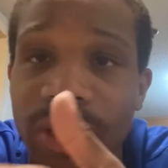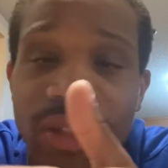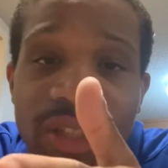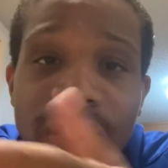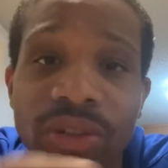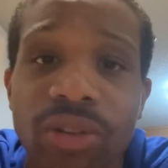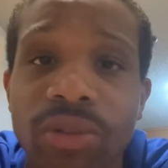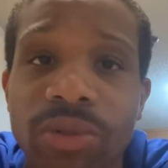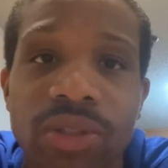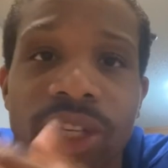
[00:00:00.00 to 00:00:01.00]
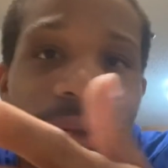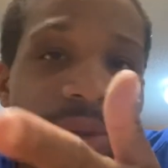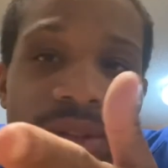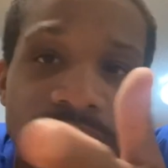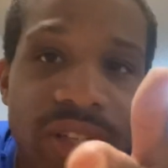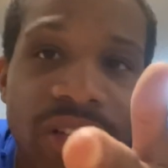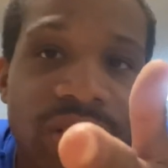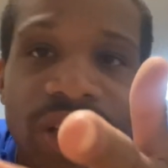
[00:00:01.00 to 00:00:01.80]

inside their home, because you got to be inside your